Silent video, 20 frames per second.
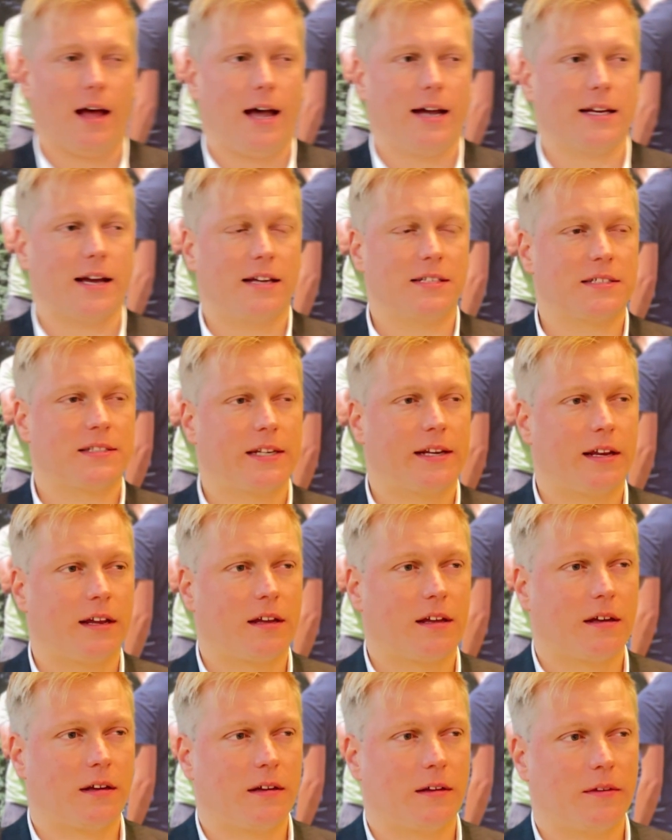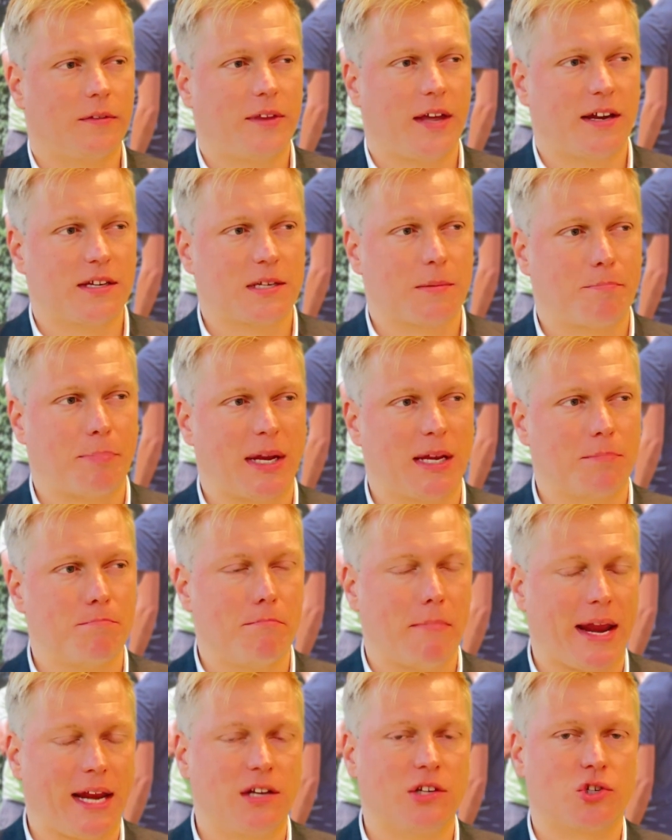I think there's a big
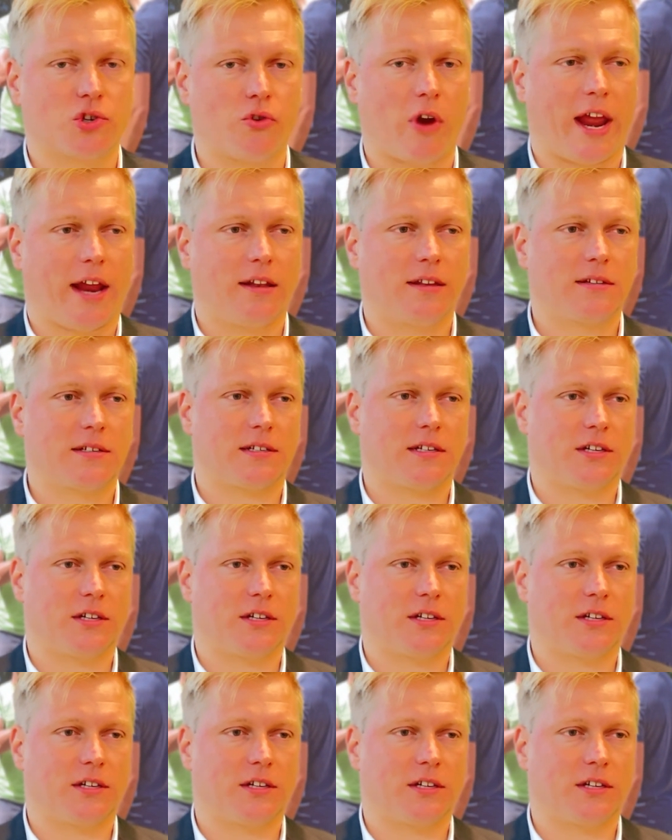main trend